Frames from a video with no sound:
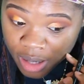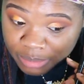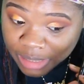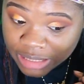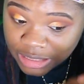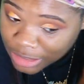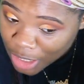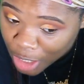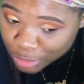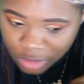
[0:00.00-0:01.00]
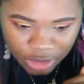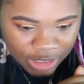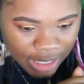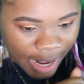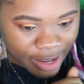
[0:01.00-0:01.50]
Marisa, you
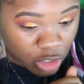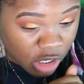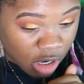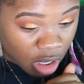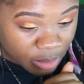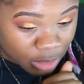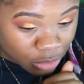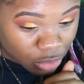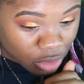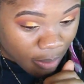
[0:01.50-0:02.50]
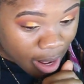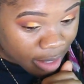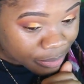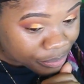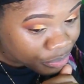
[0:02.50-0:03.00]
sly girl, what are you
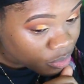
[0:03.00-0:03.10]
doing?